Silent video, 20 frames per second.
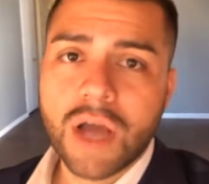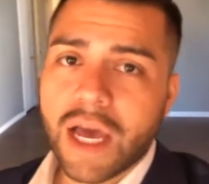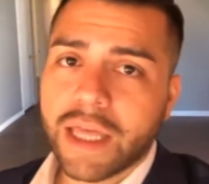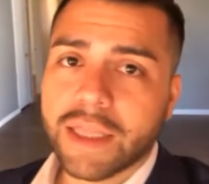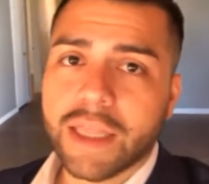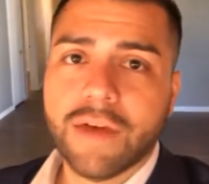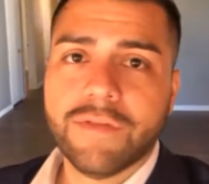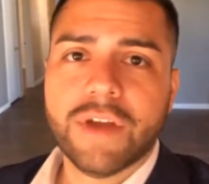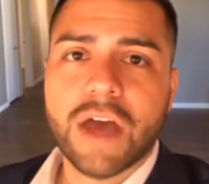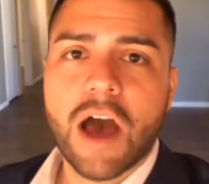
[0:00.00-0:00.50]

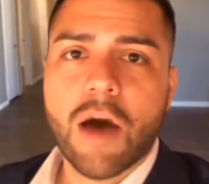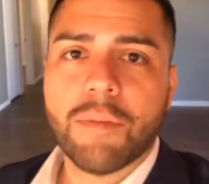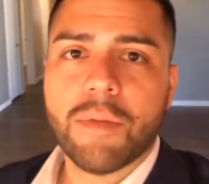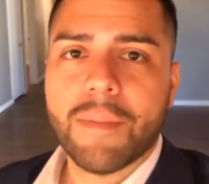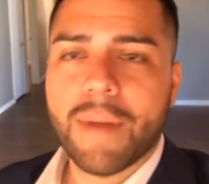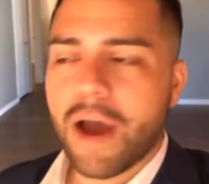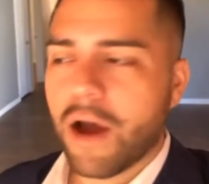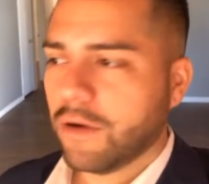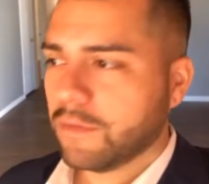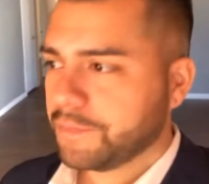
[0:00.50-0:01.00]
Love to help them
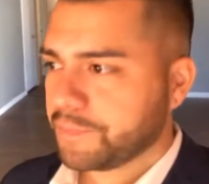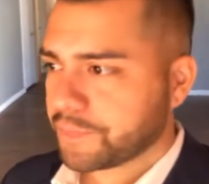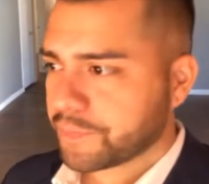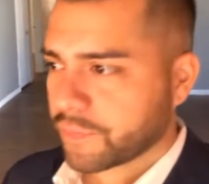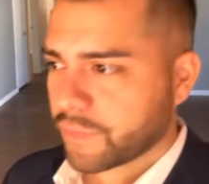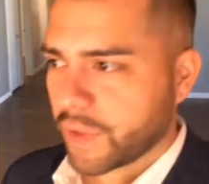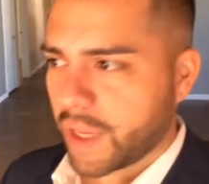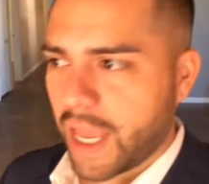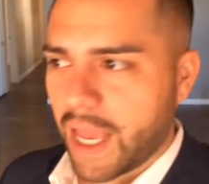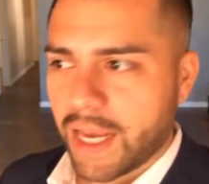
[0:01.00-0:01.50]
out
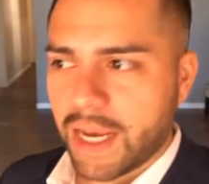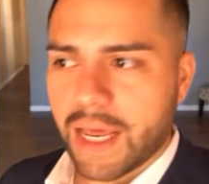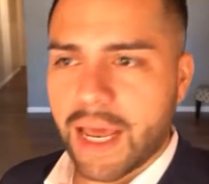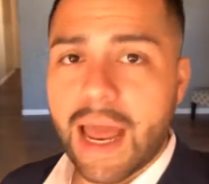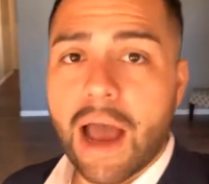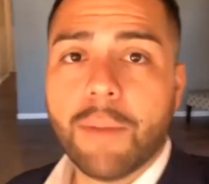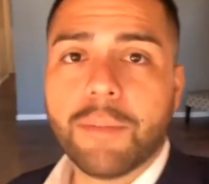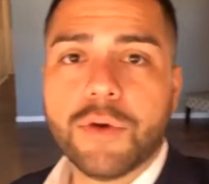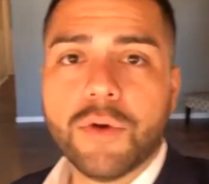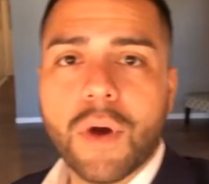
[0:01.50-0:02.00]
and
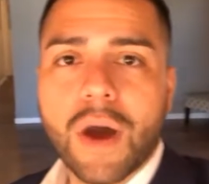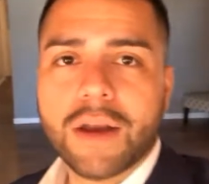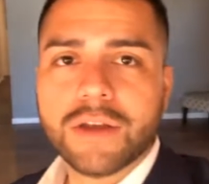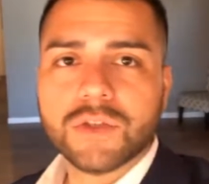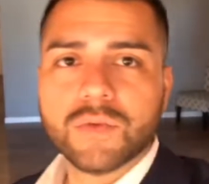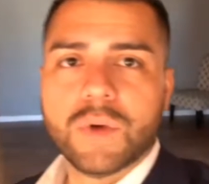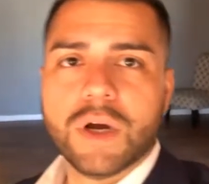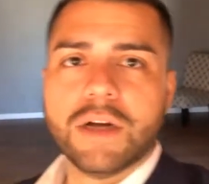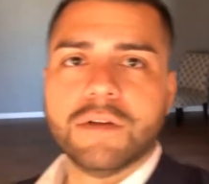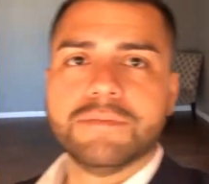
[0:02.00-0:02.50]
help you out as
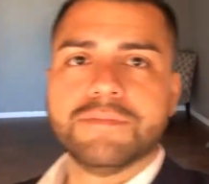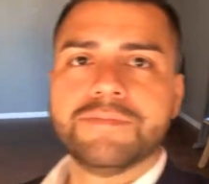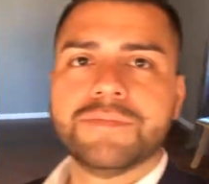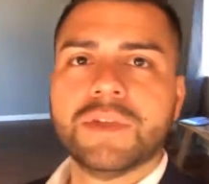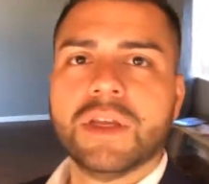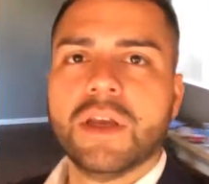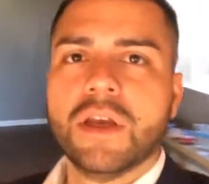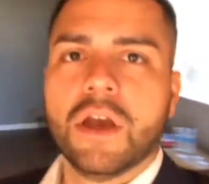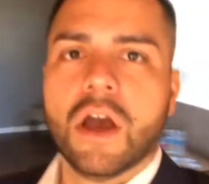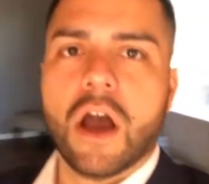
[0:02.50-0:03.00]
well.
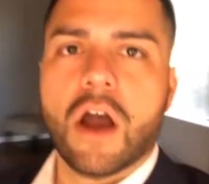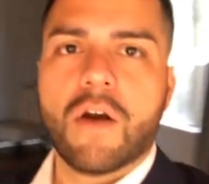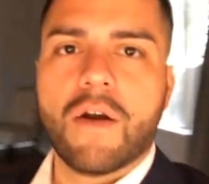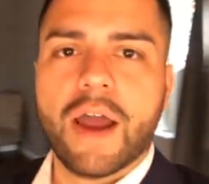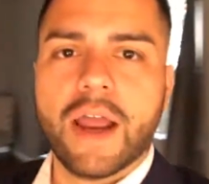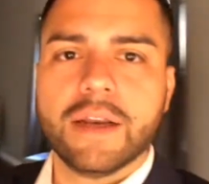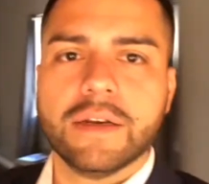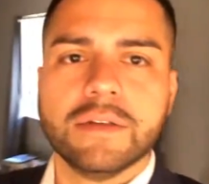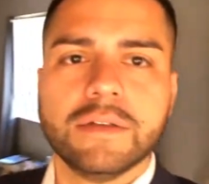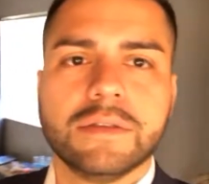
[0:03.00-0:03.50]
All
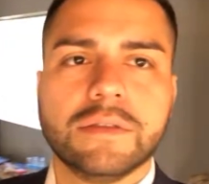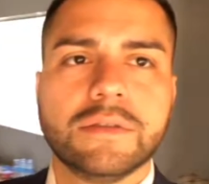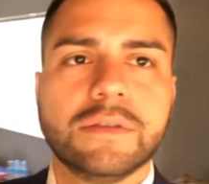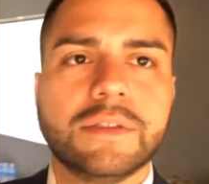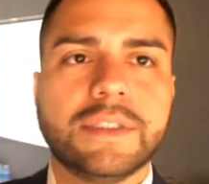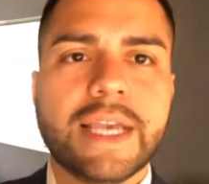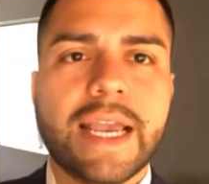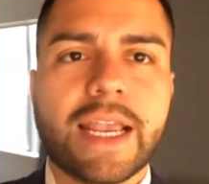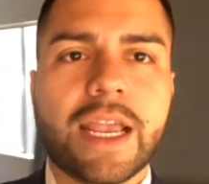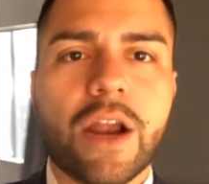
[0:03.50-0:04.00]
right,
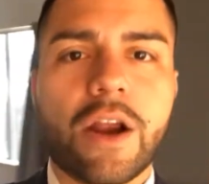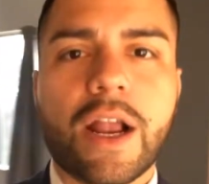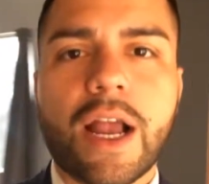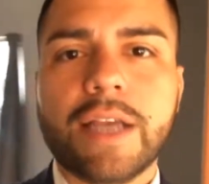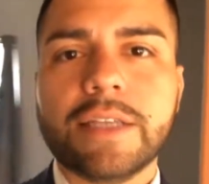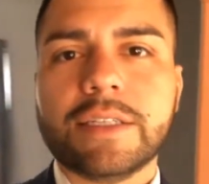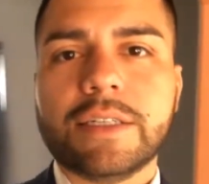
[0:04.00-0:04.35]
take care, guys.